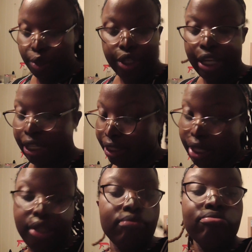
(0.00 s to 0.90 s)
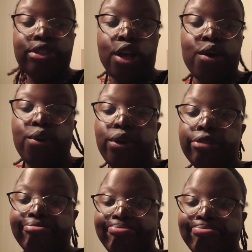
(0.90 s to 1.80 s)
he'll eat anything.
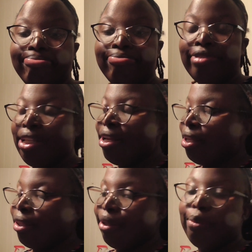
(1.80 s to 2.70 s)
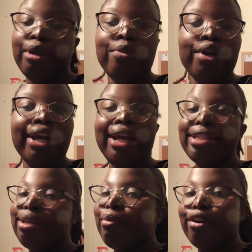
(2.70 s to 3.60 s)
So a little bit more
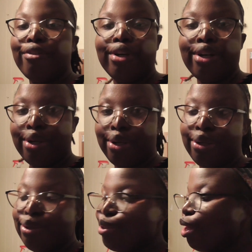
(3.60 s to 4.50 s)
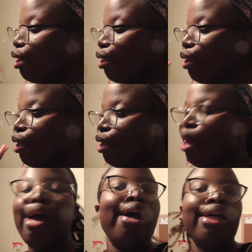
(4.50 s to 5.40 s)
ASMR for the girls.
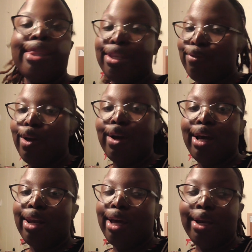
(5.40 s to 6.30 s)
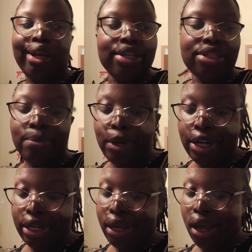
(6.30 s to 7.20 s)
This vlog had a lot of
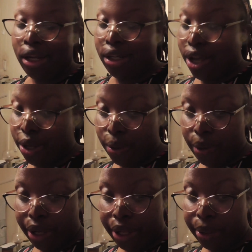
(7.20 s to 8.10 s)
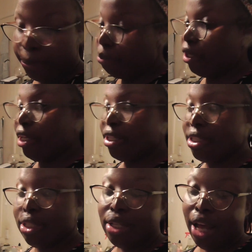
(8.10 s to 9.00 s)
ASMR in it, I know,
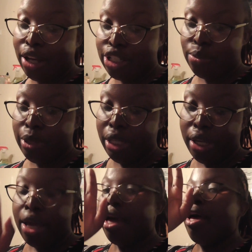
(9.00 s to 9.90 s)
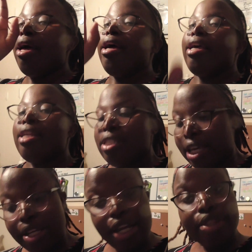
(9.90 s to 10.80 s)
but I'll just be
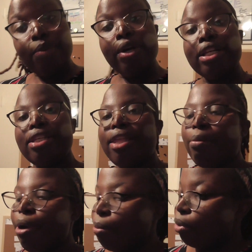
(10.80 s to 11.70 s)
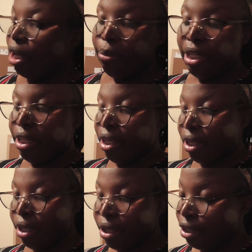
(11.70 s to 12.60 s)
taking out the ones that Pop will not be
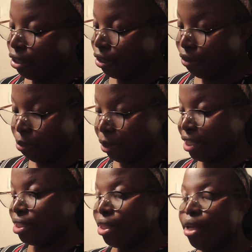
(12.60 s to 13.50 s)
eating, replacing